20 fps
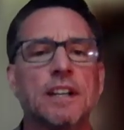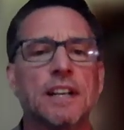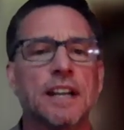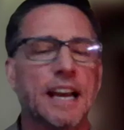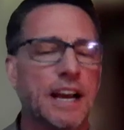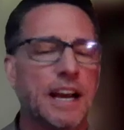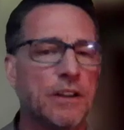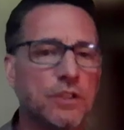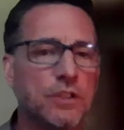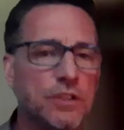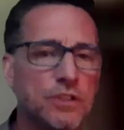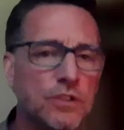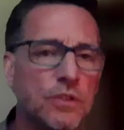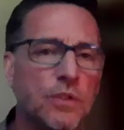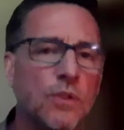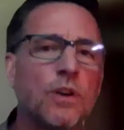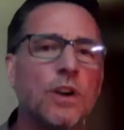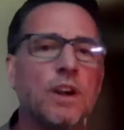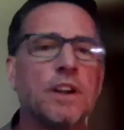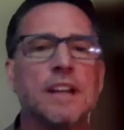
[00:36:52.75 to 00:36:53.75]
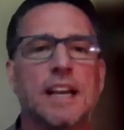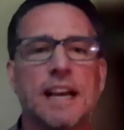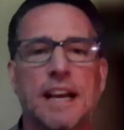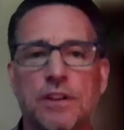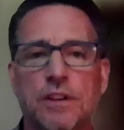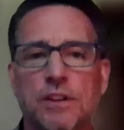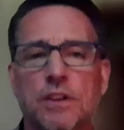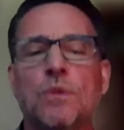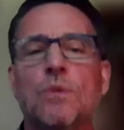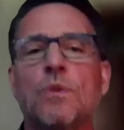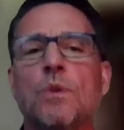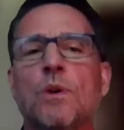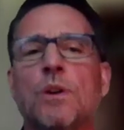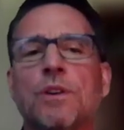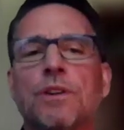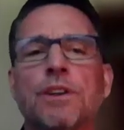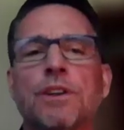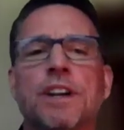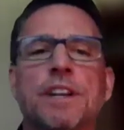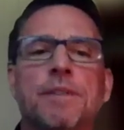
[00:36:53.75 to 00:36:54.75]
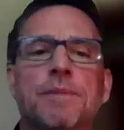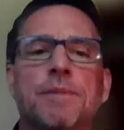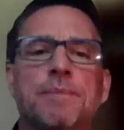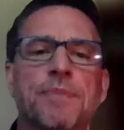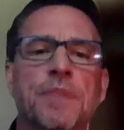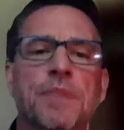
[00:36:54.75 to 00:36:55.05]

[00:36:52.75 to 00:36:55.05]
How do you store it? How do you order it?